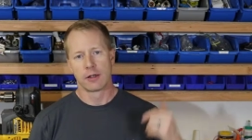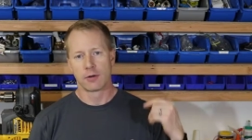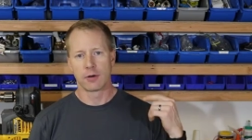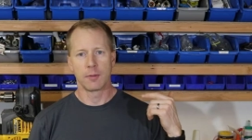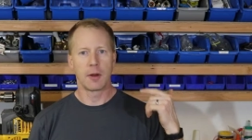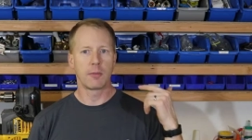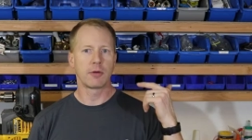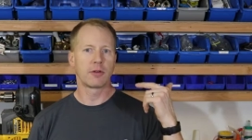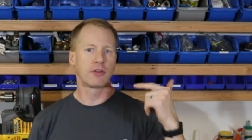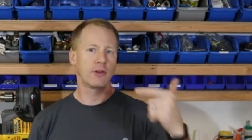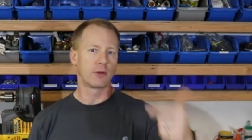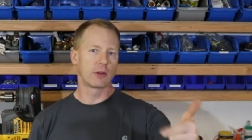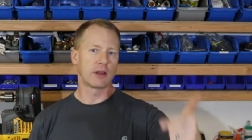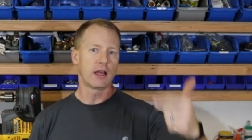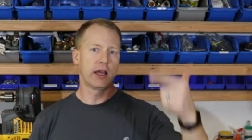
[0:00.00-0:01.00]
Remember
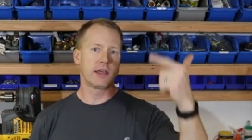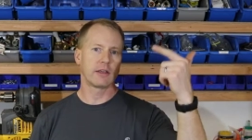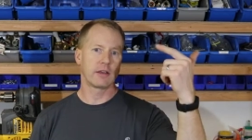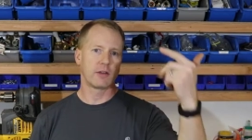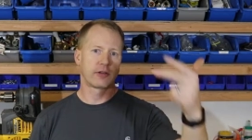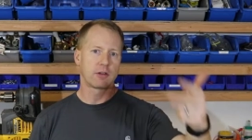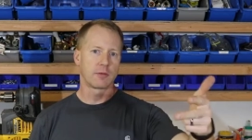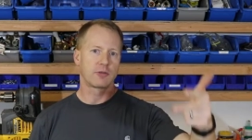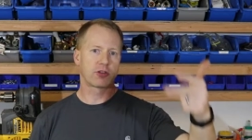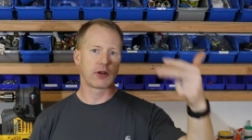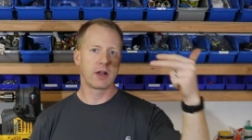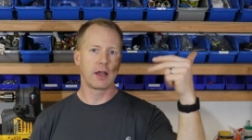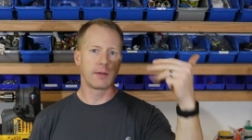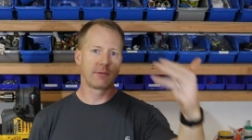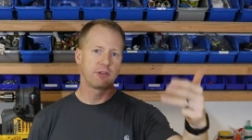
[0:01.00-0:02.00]
to like,
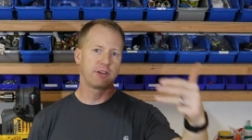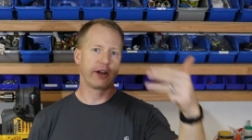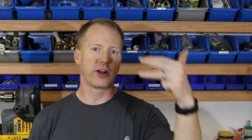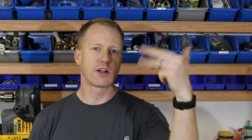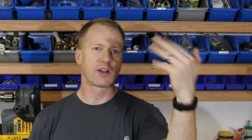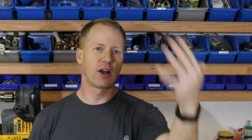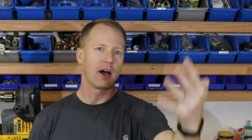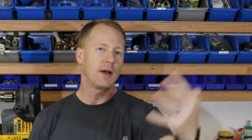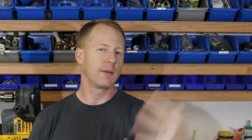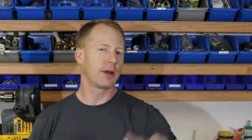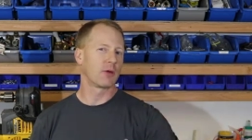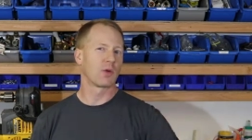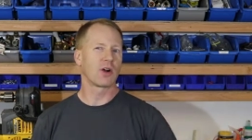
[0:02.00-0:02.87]
subscribe, share, comment.